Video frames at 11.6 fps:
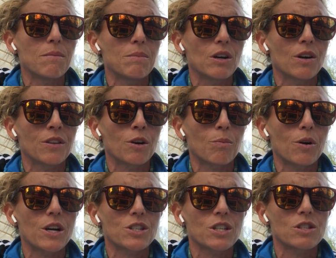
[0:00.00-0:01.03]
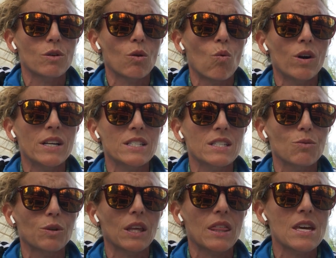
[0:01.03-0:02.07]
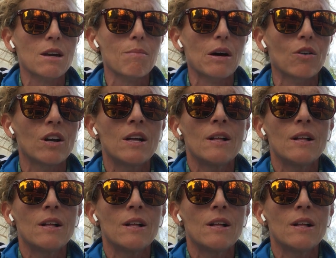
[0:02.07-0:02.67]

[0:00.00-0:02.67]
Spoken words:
and beyond their oppression. So I want us to really think about